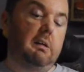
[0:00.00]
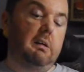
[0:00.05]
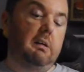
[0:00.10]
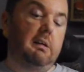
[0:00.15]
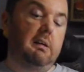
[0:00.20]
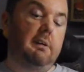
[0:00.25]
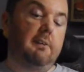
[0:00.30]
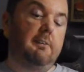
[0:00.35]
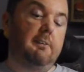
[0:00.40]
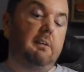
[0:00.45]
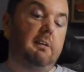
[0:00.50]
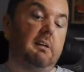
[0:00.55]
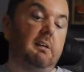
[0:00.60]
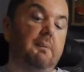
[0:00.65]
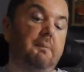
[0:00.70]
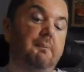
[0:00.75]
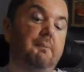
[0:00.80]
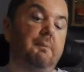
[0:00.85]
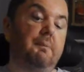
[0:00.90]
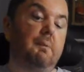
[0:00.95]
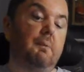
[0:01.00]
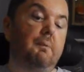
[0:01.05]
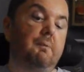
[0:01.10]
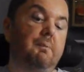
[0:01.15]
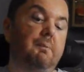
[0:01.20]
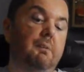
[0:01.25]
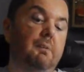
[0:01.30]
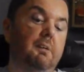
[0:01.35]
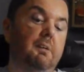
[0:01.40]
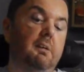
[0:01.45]
It's the
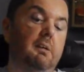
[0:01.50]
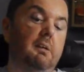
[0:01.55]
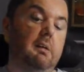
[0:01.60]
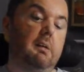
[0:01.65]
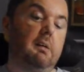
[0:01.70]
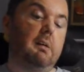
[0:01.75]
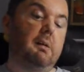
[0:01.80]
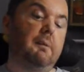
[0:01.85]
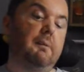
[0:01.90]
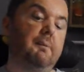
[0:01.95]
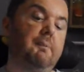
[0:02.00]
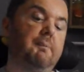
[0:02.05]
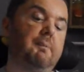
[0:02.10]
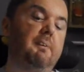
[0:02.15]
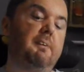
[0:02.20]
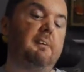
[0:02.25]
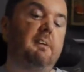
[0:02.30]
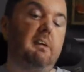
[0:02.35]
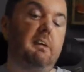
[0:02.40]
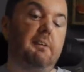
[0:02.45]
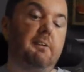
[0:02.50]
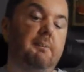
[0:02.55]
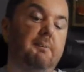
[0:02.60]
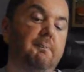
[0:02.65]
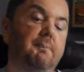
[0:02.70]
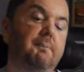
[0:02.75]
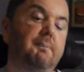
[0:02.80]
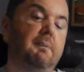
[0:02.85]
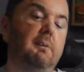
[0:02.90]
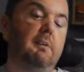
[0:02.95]
Bourbon Petite
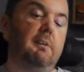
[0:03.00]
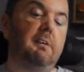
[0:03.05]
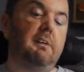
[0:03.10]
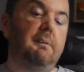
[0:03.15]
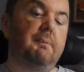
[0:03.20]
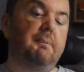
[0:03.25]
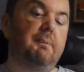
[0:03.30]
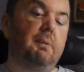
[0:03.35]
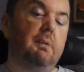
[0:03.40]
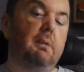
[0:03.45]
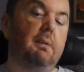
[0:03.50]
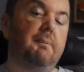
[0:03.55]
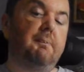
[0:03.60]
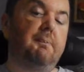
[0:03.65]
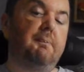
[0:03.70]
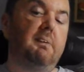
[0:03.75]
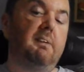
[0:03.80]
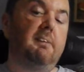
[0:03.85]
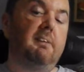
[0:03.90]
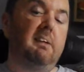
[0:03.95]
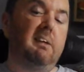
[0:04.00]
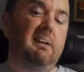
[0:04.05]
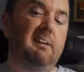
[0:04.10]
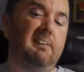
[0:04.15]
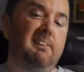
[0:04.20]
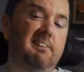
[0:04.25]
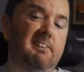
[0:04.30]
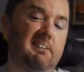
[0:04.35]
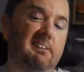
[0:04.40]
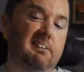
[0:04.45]
Pineapple
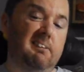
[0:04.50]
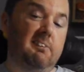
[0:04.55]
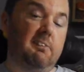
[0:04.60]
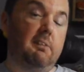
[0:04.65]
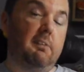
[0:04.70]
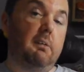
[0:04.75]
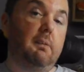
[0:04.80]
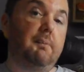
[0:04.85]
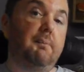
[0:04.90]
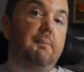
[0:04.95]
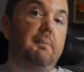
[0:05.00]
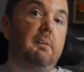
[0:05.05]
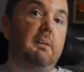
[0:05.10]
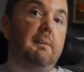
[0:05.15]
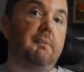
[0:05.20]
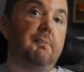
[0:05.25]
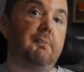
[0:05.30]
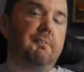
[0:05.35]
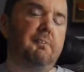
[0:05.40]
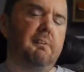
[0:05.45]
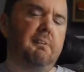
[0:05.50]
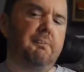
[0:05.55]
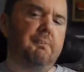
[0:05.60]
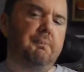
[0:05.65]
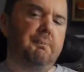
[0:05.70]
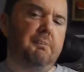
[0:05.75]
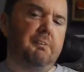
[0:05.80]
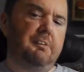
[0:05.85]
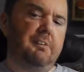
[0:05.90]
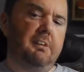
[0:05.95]
Biscuits. So, pineapple flavoured
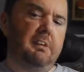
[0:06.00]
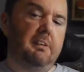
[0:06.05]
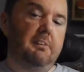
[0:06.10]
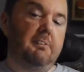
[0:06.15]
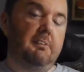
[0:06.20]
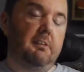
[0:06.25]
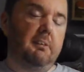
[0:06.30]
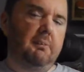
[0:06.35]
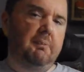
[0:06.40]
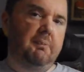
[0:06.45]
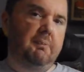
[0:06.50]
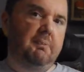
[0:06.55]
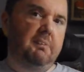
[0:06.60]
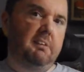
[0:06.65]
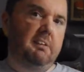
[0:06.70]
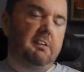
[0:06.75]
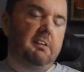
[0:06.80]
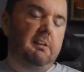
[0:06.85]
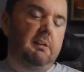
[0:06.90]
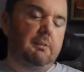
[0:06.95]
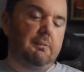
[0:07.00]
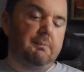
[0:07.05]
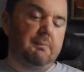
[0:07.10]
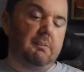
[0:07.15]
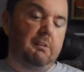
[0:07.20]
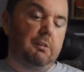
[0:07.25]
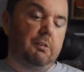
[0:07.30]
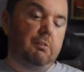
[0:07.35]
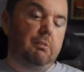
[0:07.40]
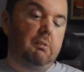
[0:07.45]
biscuits. Sounds a bit
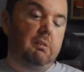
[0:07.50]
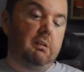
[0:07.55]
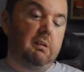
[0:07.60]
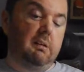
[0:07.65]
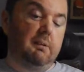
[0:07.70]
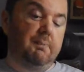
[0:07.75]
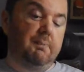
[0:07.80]
intriguing.